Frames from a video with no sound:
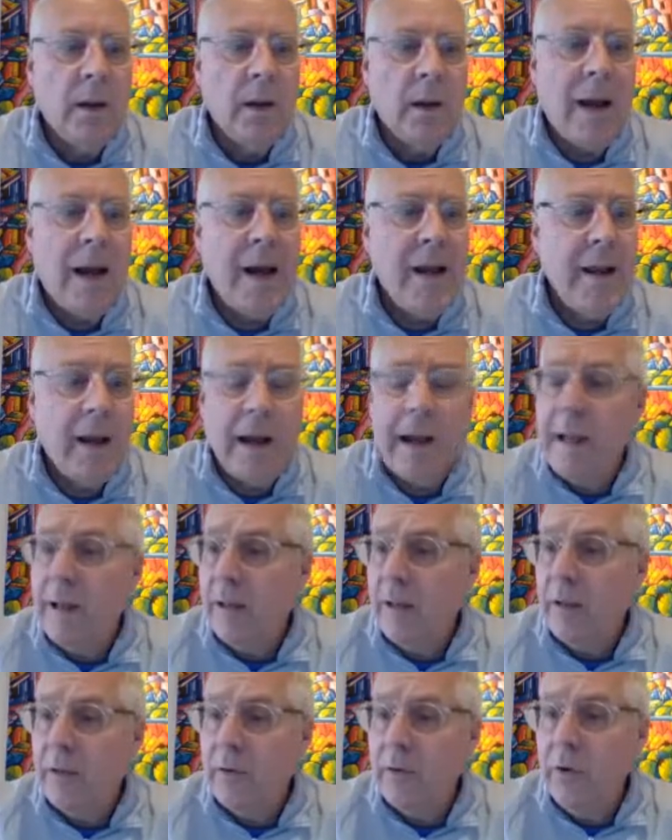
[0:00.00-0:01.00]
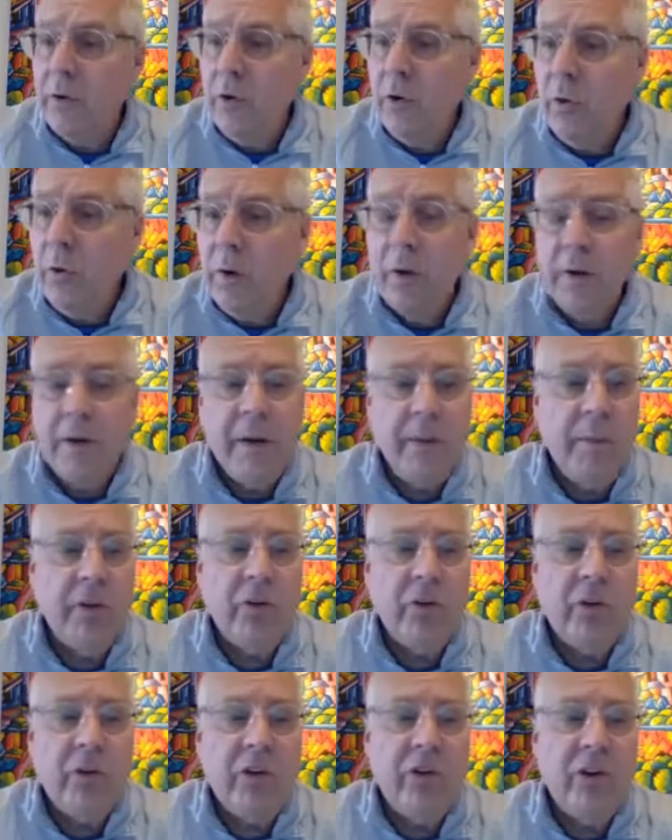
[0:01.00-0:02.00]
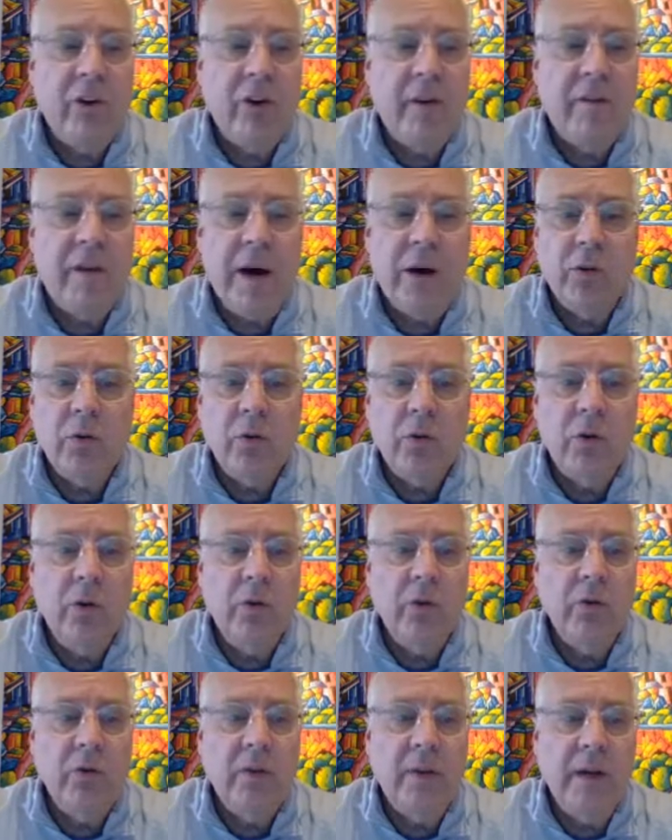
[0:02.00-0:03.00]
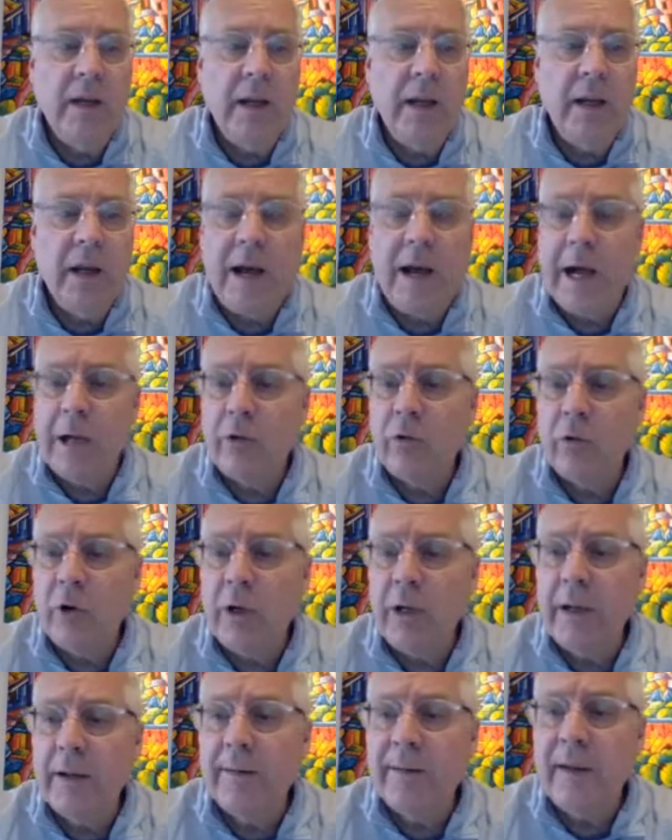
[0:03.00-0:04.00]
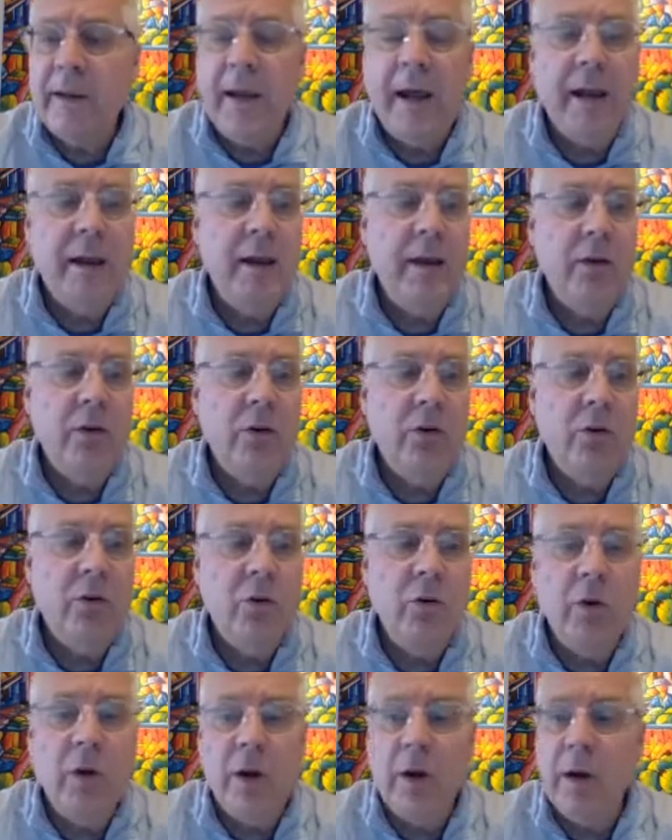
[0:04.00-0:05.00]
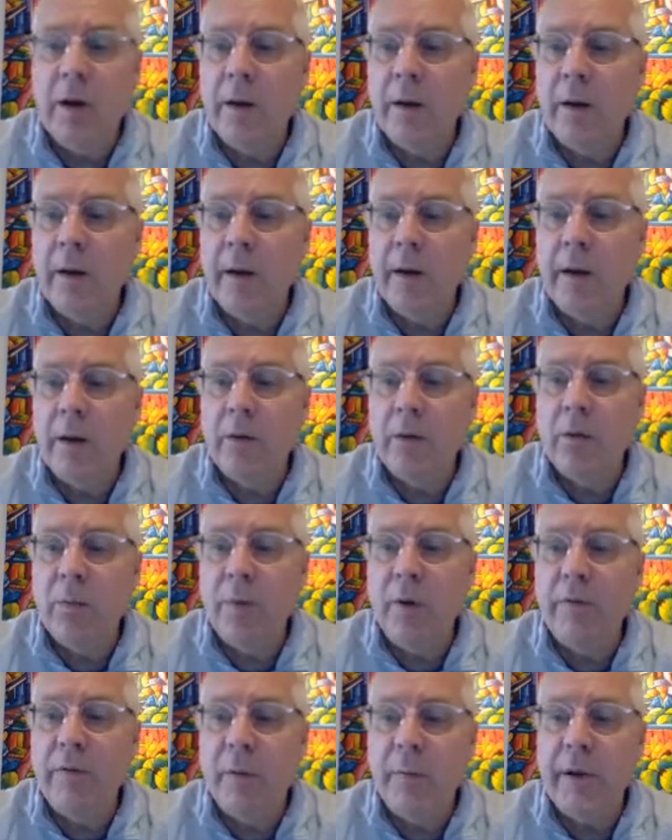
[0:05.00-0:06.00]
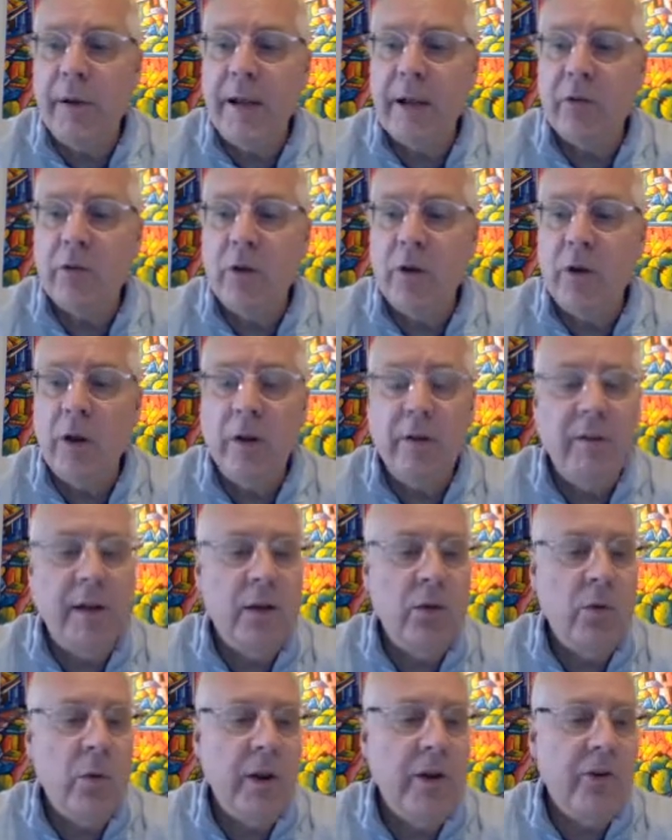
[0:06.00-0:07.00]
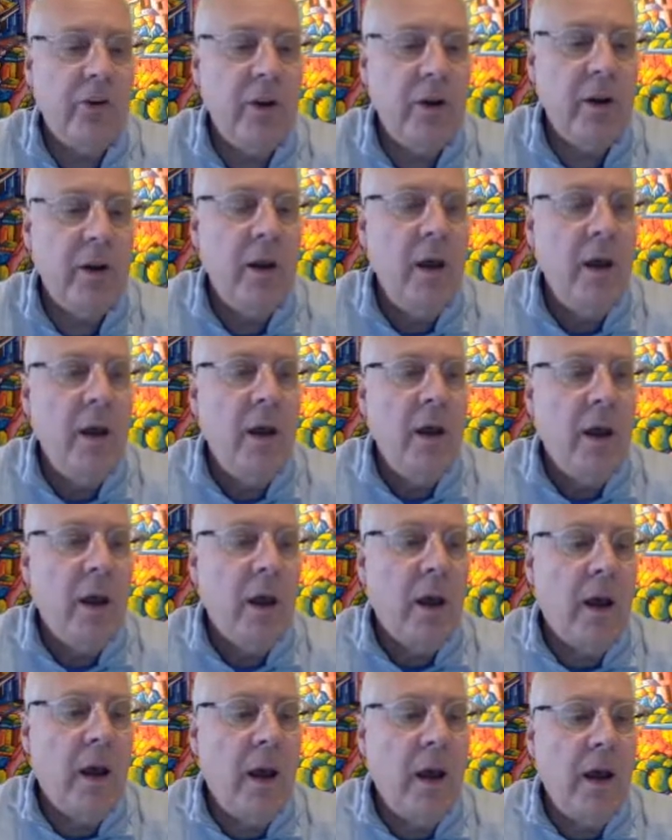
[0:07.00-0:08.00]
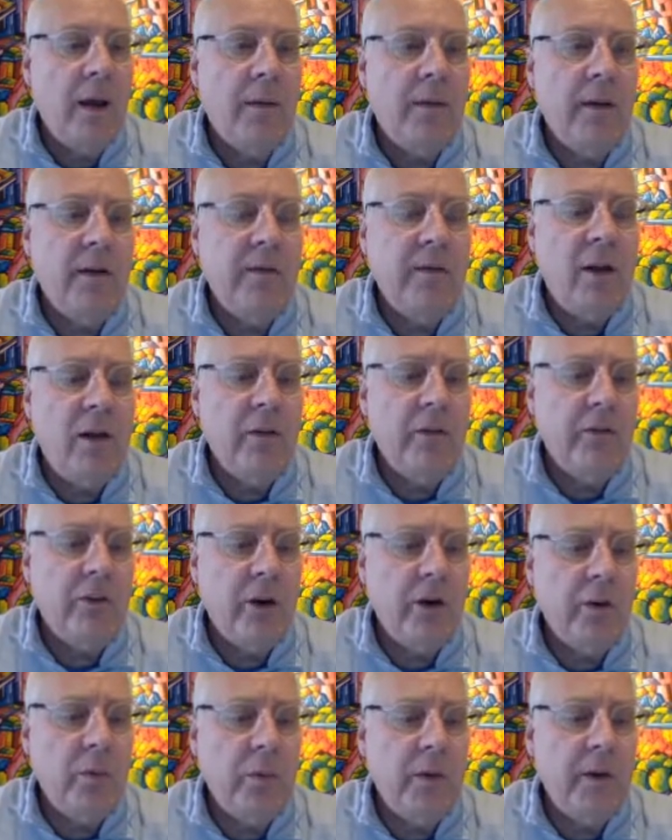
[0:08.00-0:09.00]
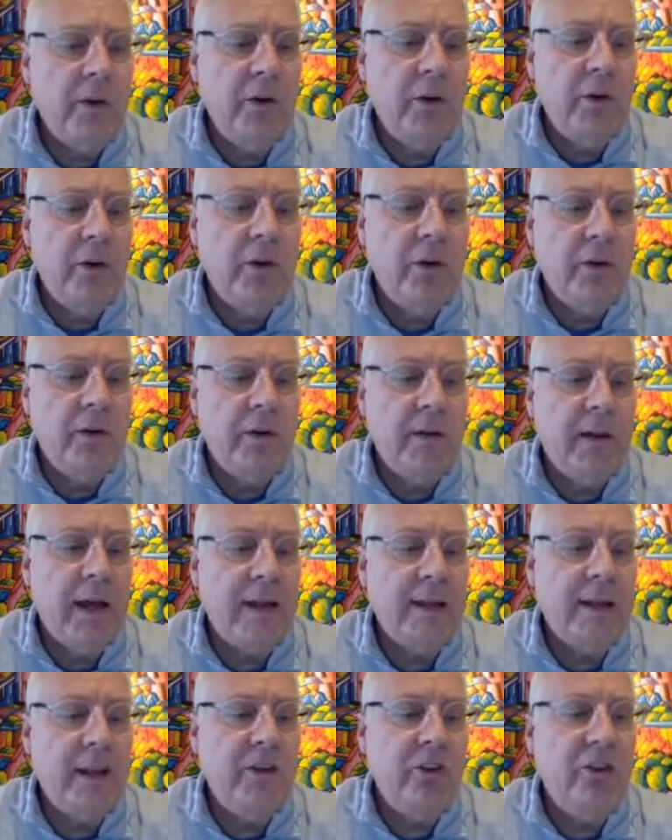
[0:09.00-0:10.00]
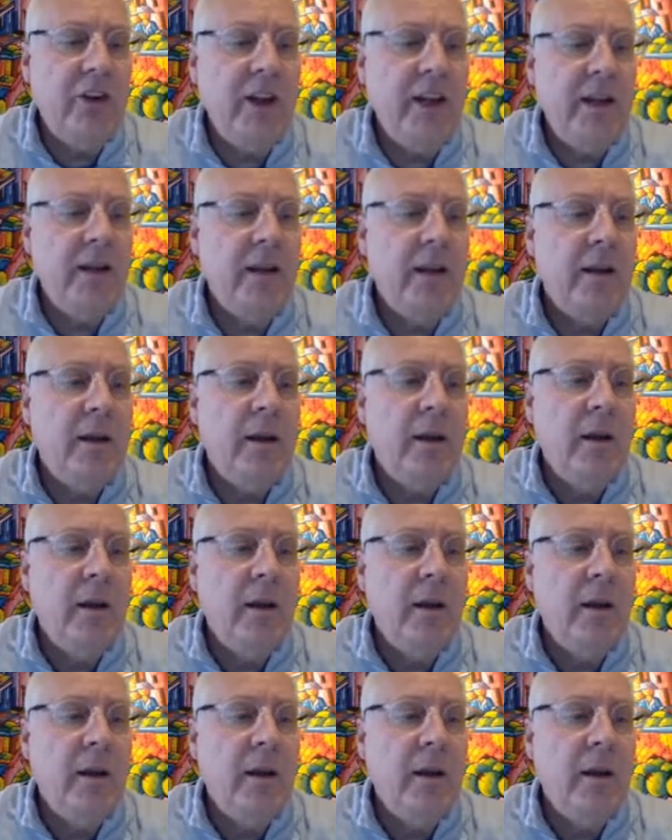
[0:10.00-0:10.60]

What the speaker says: I'll do you a demonstration of how to use the actual Excel add-in to perform an actuarial valuation. It all starts with your data sheet.